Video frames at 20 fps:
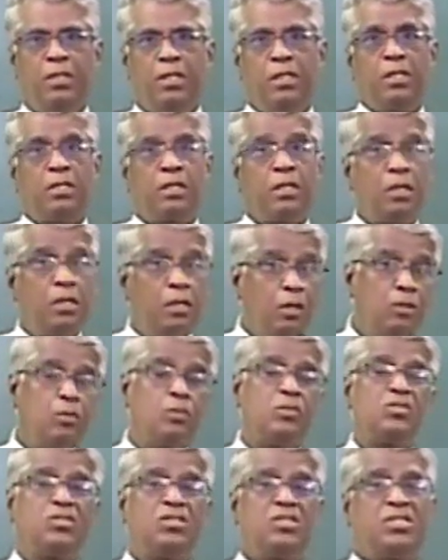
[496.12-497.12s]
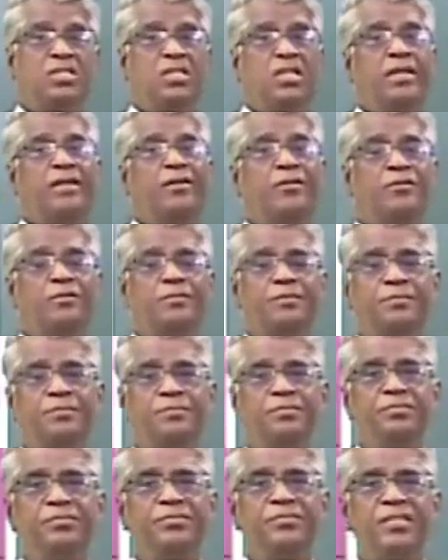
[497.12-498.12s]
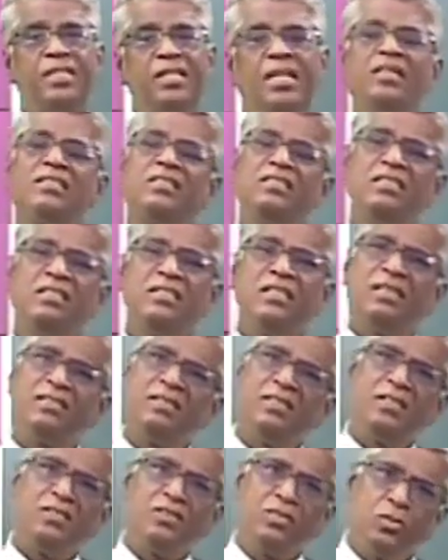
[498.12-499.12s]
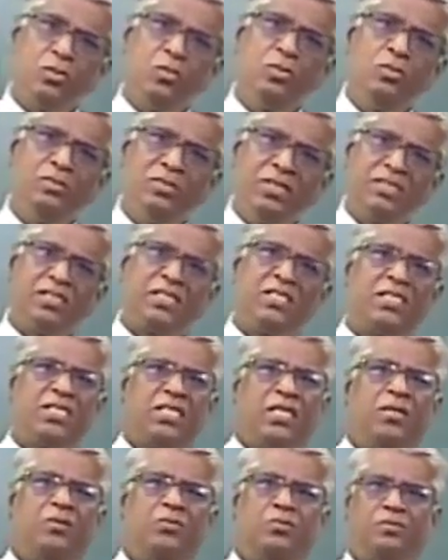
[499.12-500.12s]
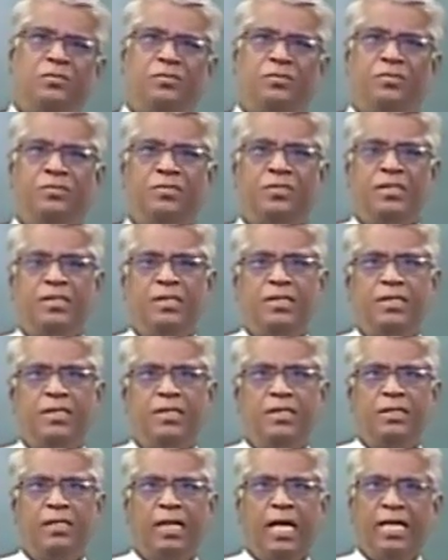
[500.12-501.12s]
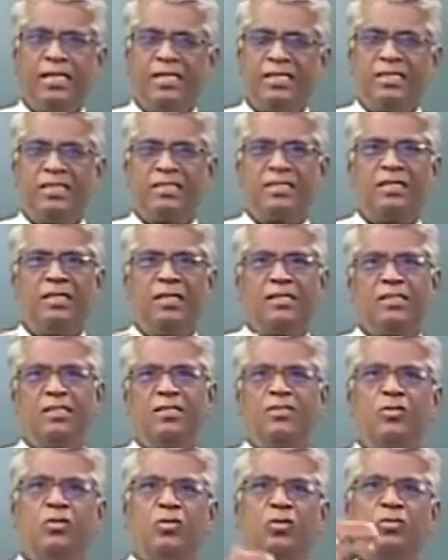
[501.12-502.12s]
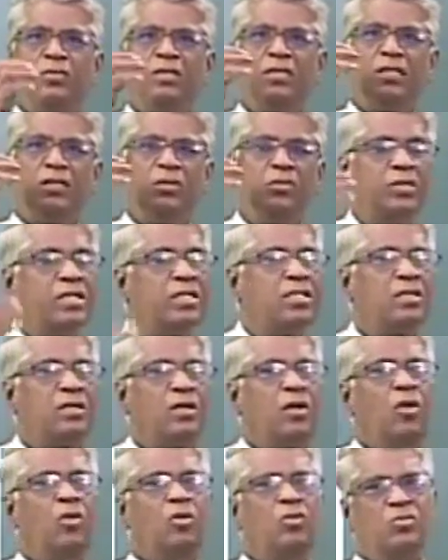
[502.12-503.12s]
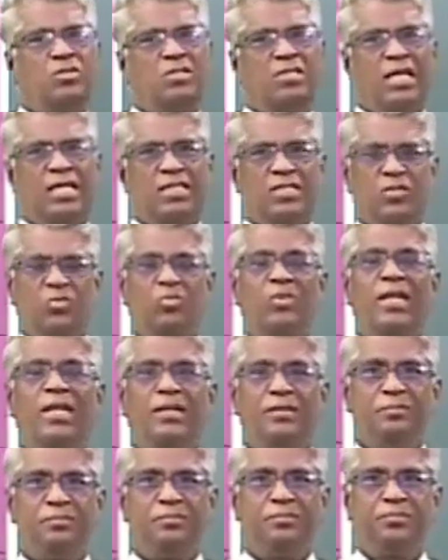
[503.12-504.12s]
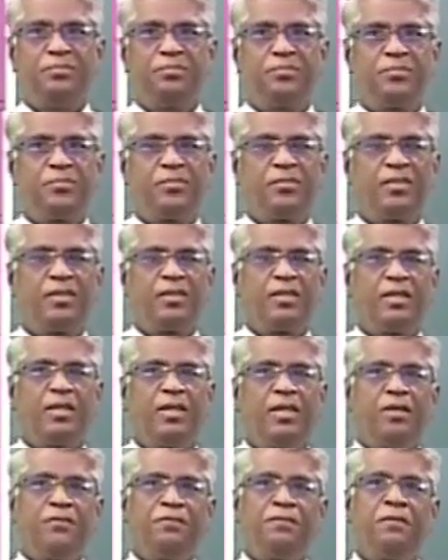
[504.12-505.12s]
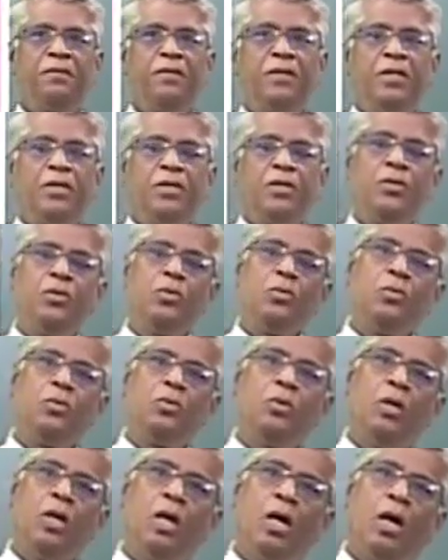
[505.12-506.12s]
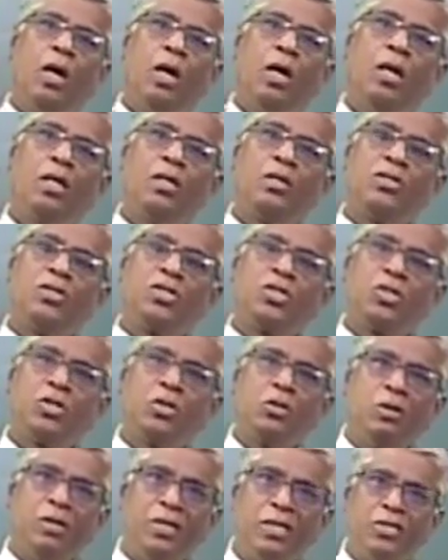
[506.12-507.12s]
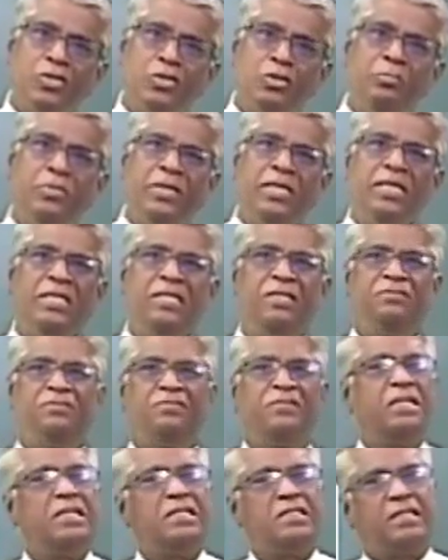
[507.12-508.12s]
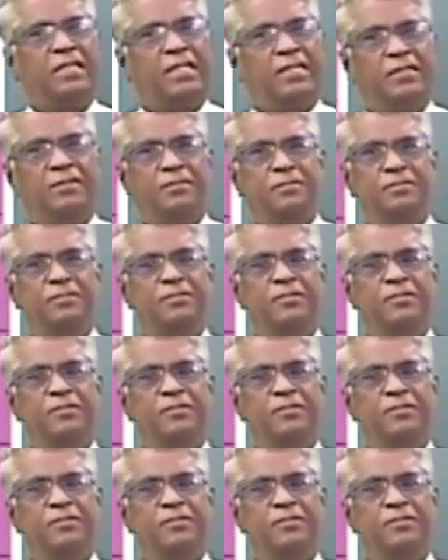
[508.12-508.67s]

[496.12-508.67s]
A close shave has nothing to do with a shave, and it has nothing to do with the word close as well. If you are sure to be defeated,